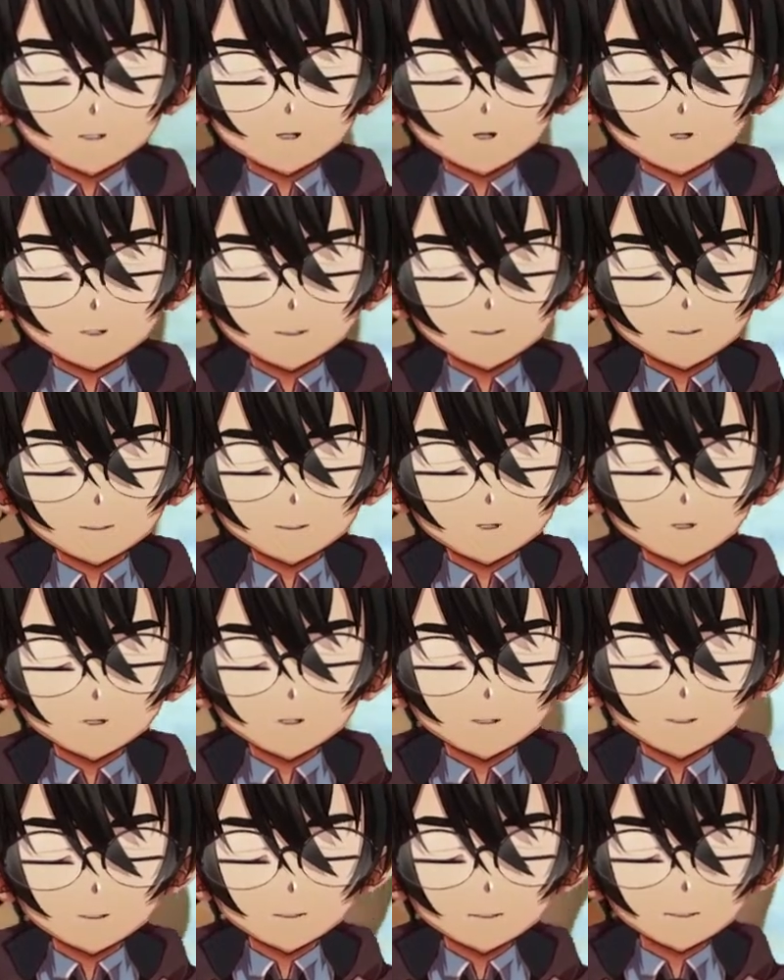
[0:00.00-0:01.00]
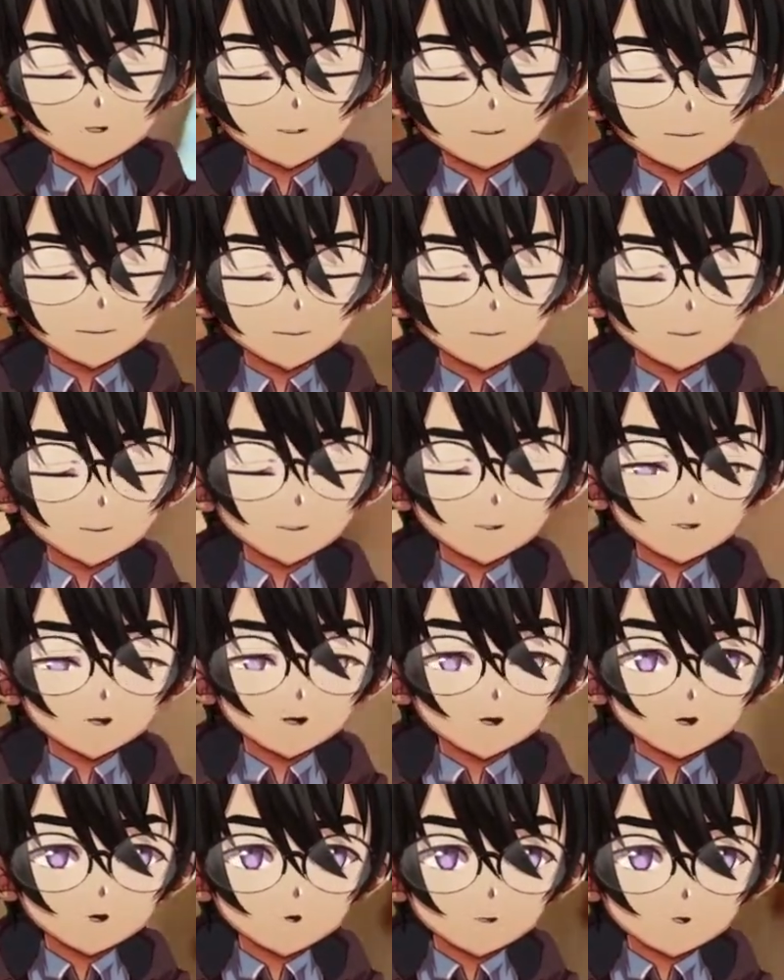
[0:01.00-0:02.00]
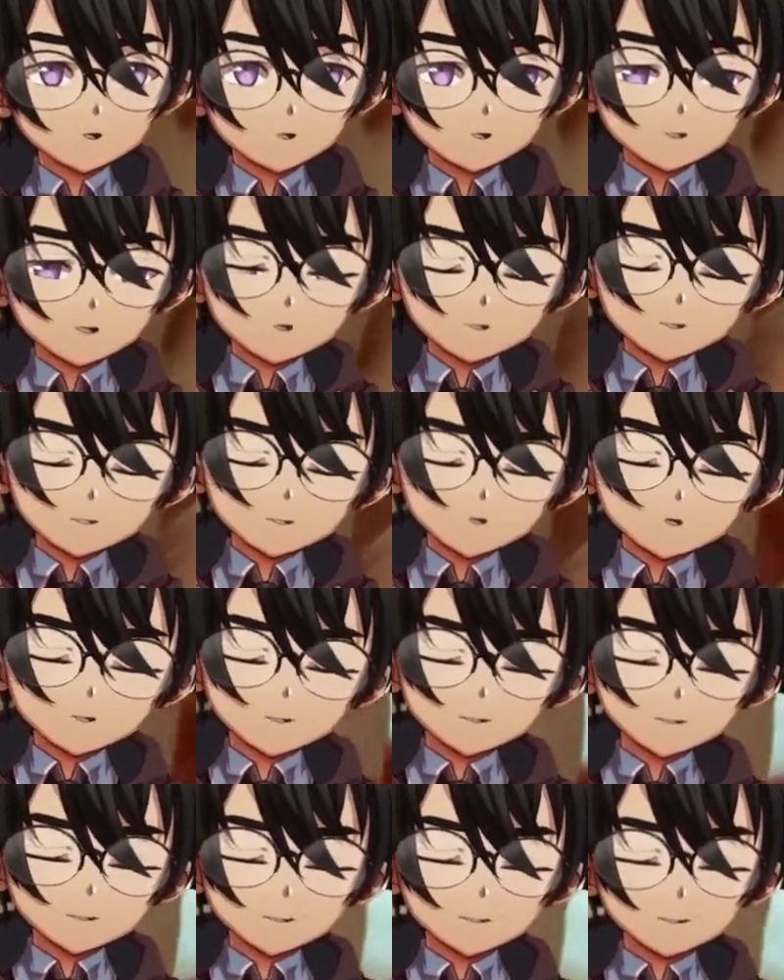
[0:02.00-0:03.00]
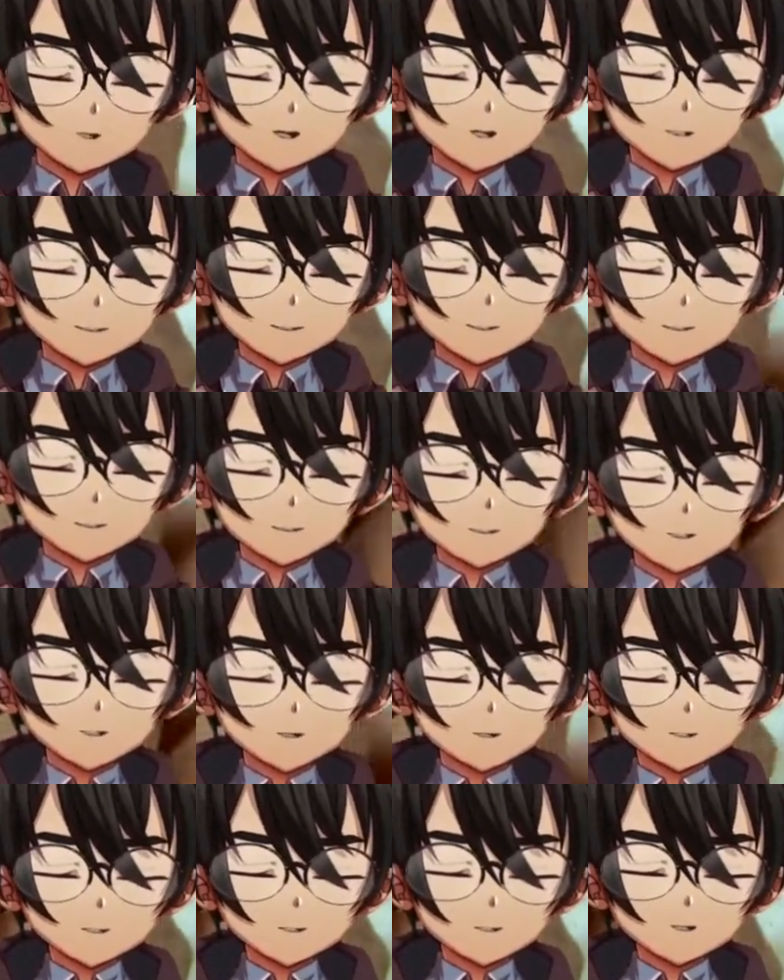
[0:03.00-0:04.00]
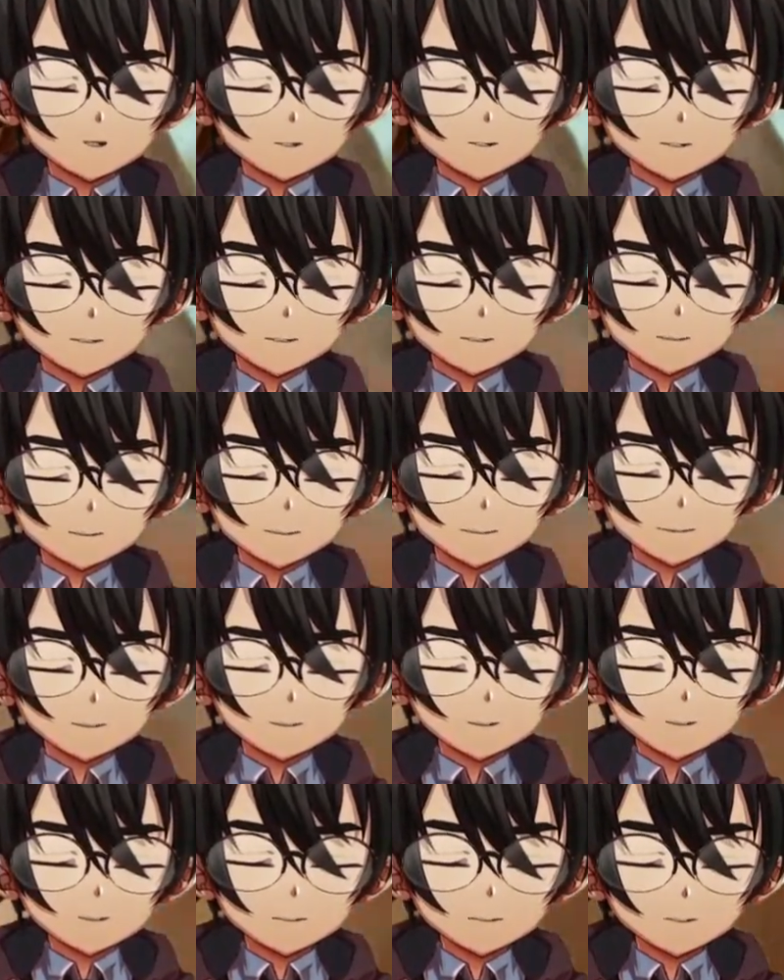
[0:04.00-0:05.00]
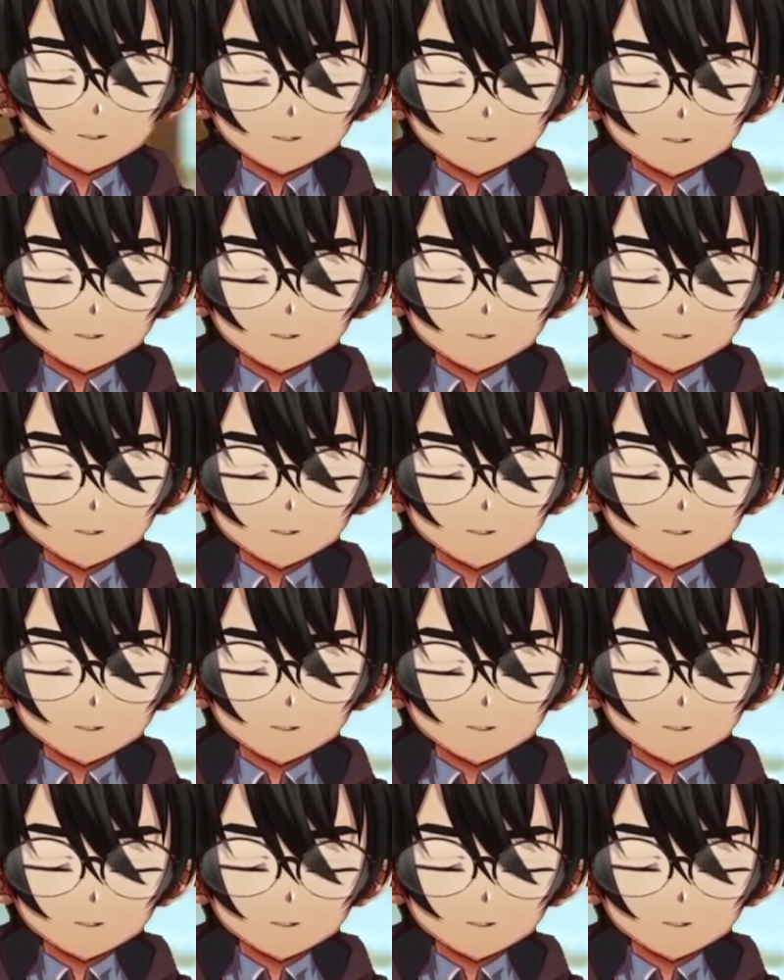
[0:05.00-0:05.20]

The sauce is definitely overtaking. I'm going to take one more bite just to see what the heck we're dealing with.